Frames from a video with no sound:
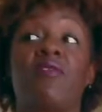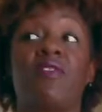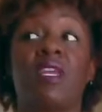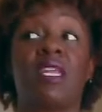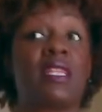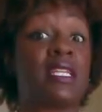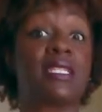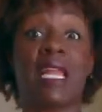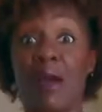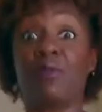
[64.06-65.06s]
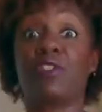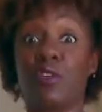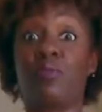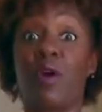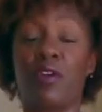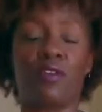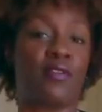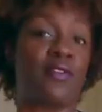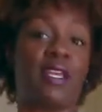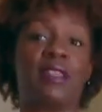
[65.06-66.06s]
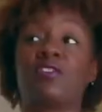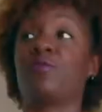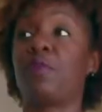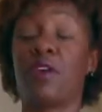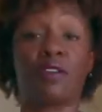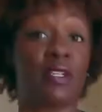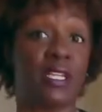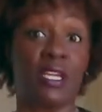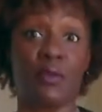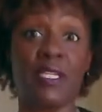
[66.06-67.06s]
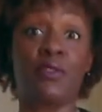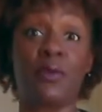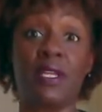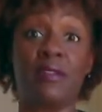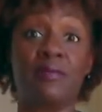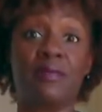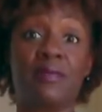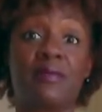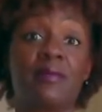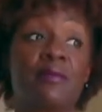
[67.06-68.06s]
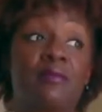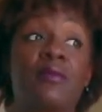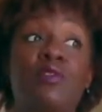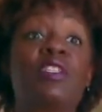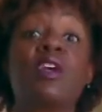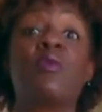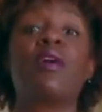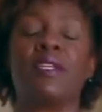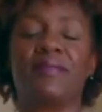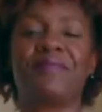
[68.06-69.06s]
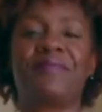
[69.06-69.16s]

Forget that it's not with your partner, or forget that your partner didn't agree to it. You still want it.